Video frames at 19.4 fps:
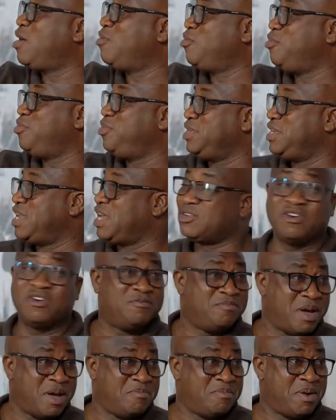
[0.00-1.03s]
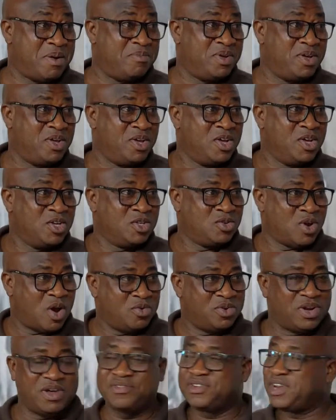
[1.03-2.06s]
would be that of my mom. So I
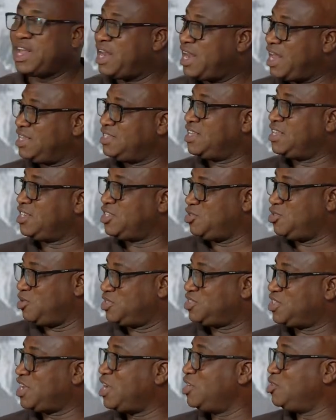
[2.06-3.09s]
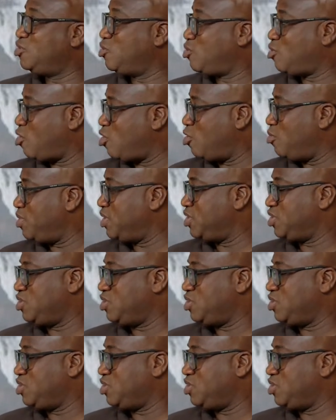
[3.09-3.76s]
would have realized that she was trying to call me and she